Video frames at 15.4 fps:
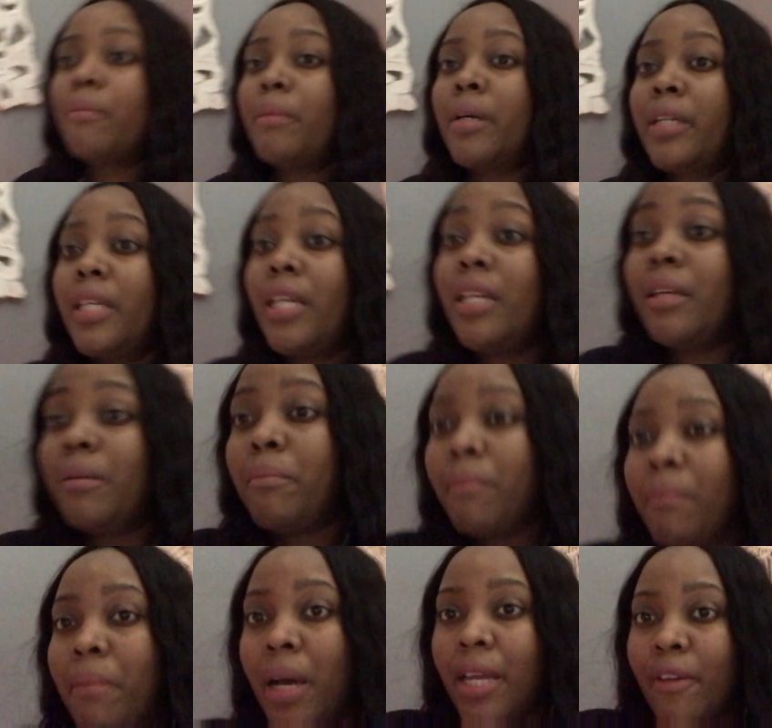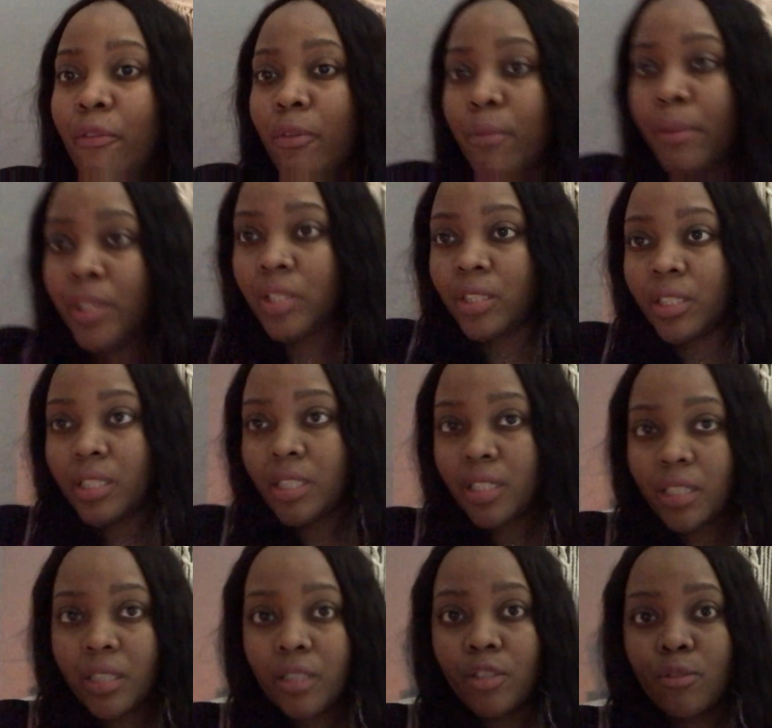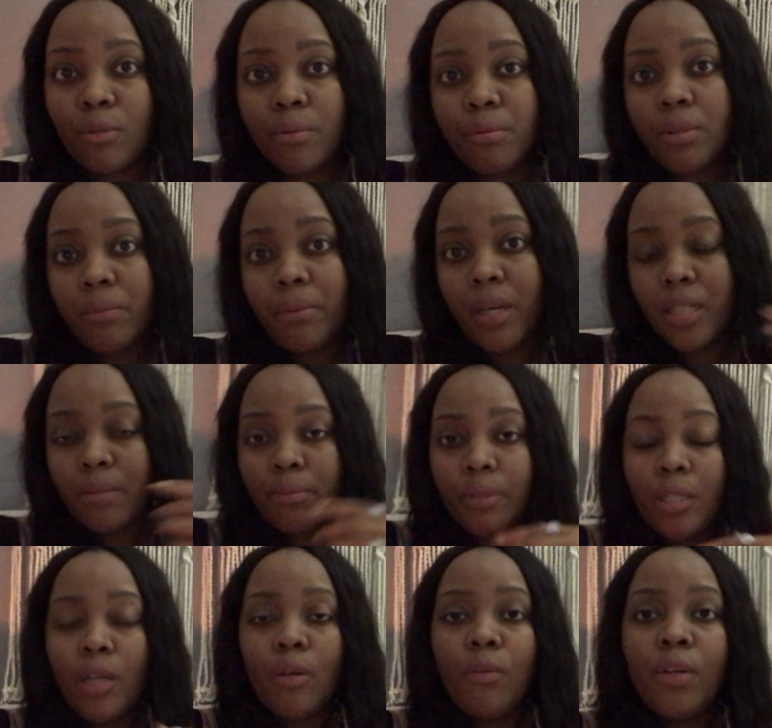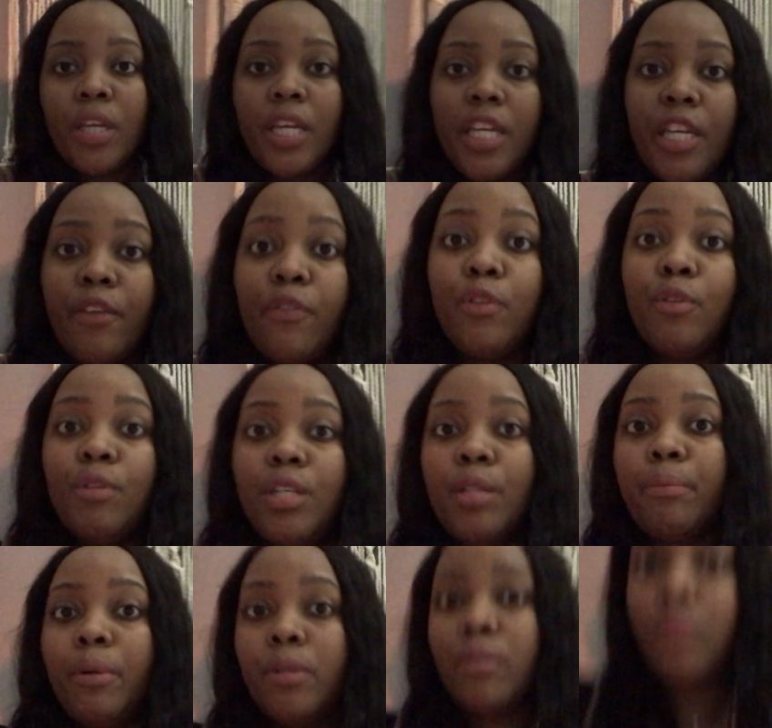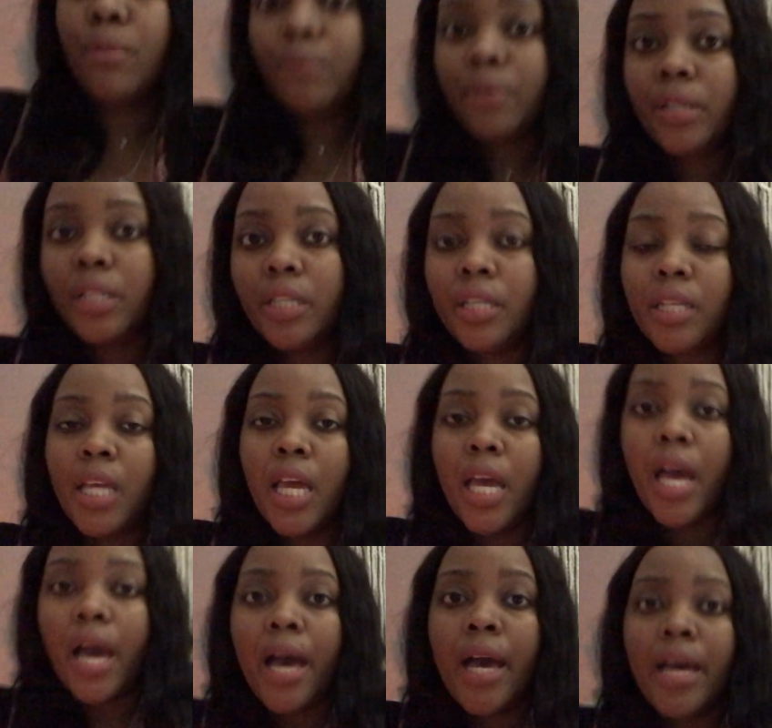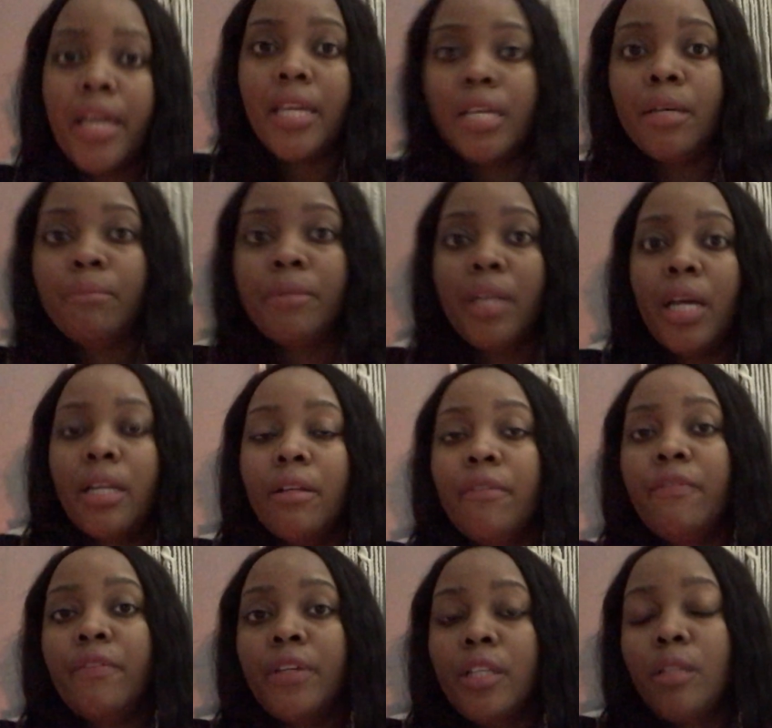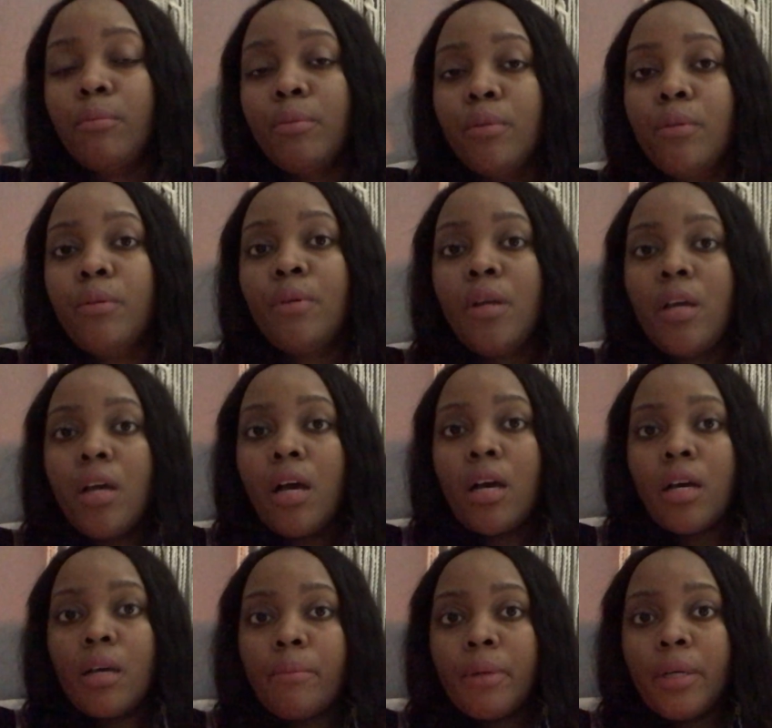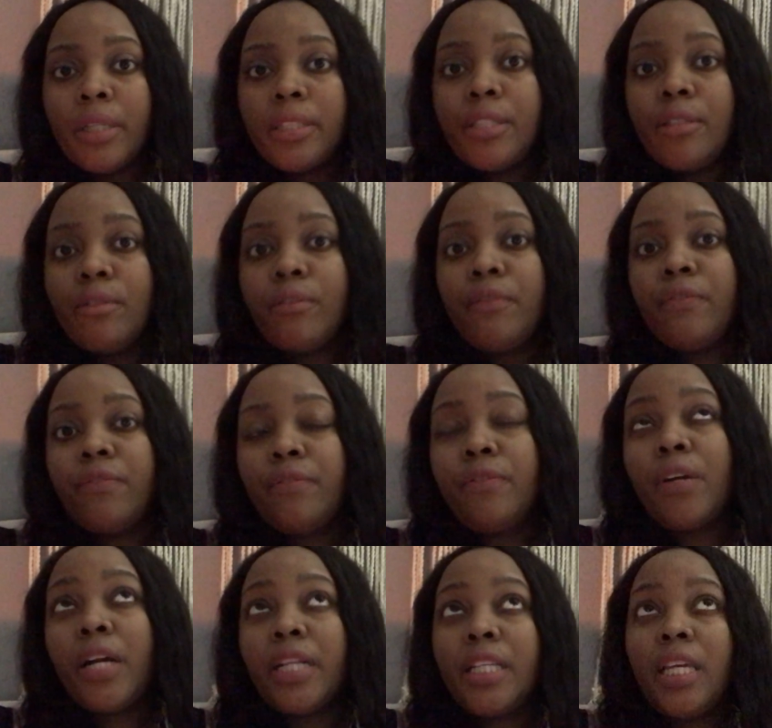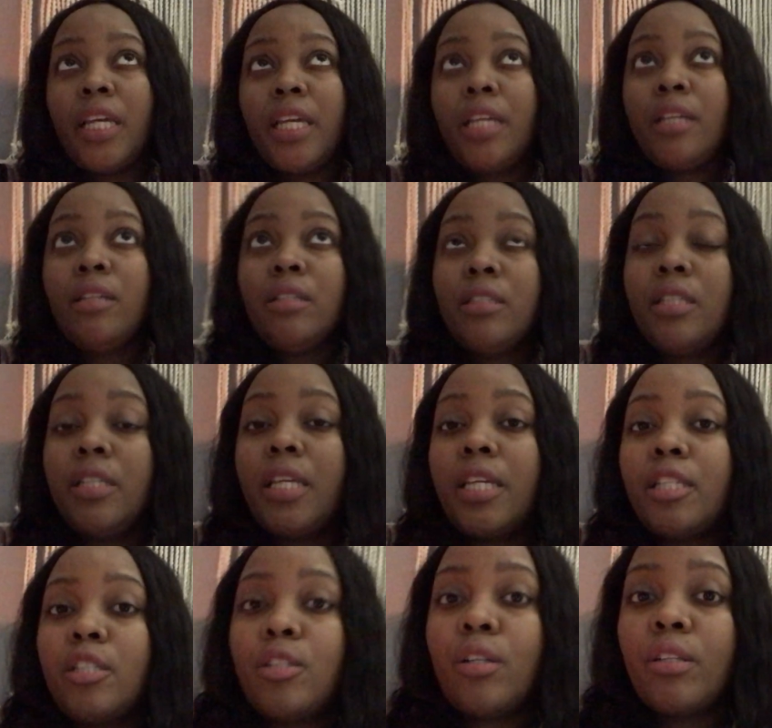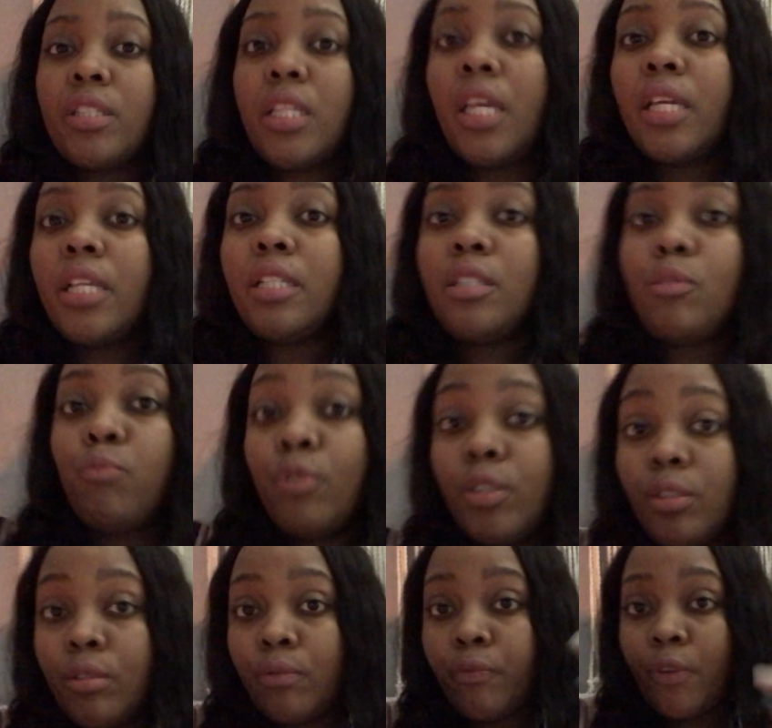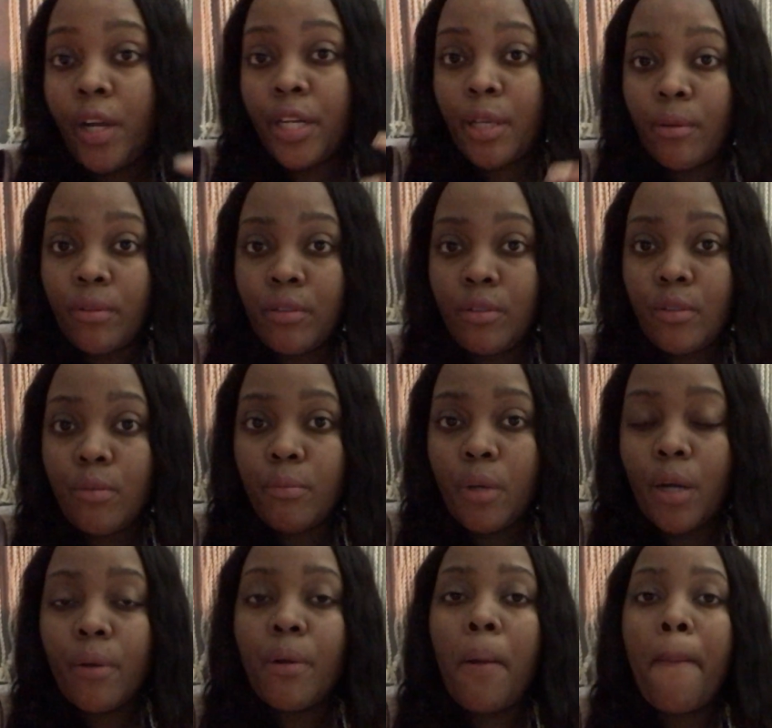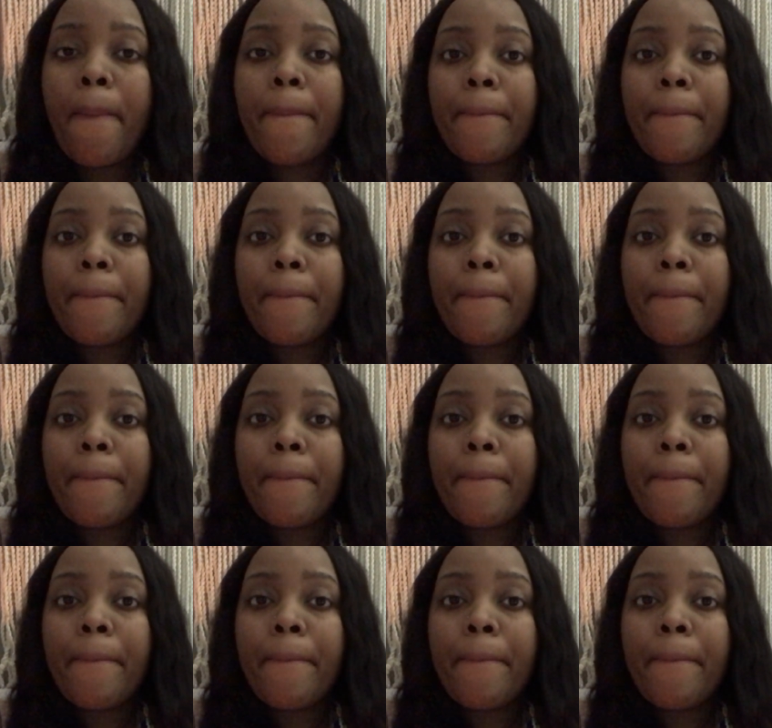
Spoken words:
Again, my information is in the description box below if you need a personal reading. I am not available until Friday. Today is Thursday, which Friday is tomorrow.